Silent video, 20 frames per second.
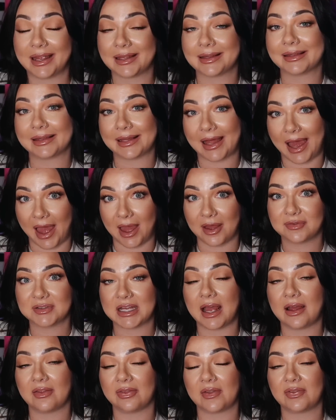had left,
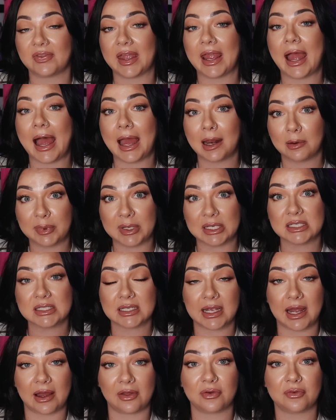and that they had been
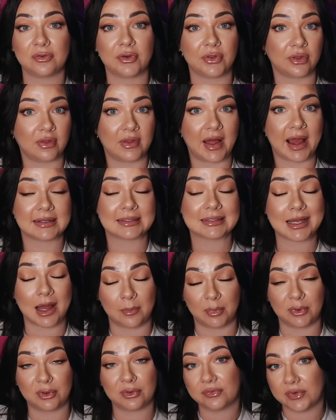together for the last
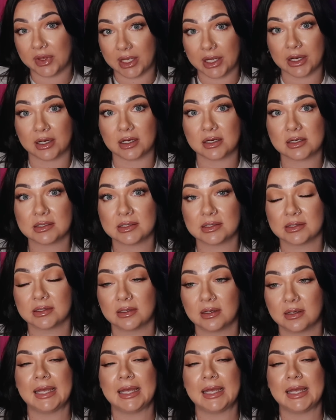couple of years.